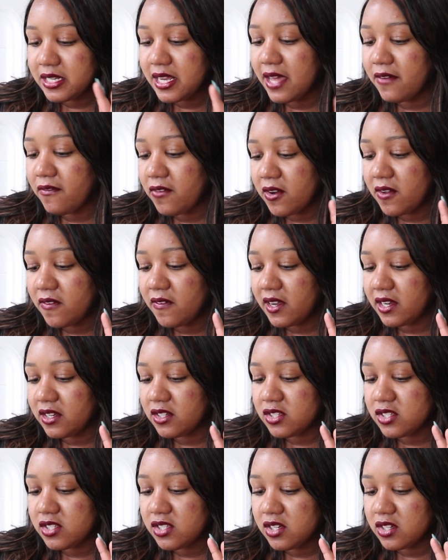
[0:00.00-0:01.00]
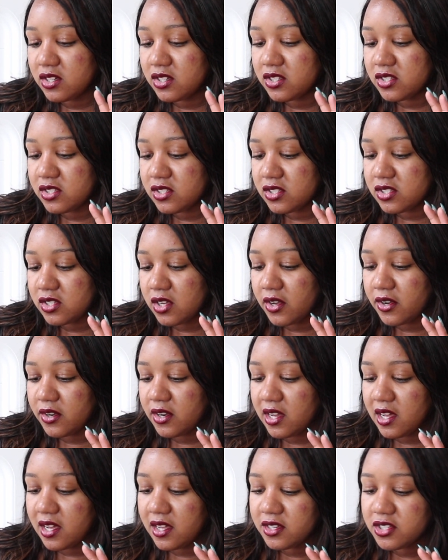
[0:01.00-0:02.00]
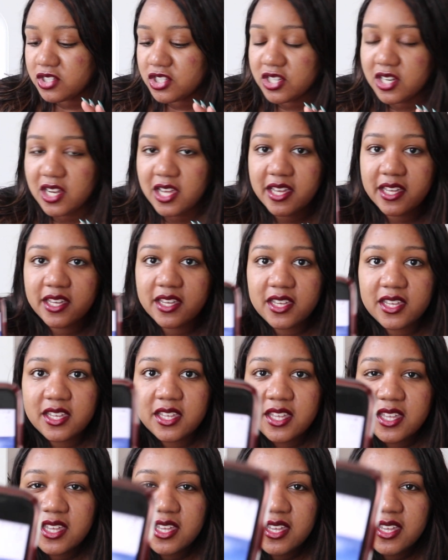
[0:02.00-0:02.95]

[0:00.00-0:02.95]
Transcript: and everything just looks so lush, like.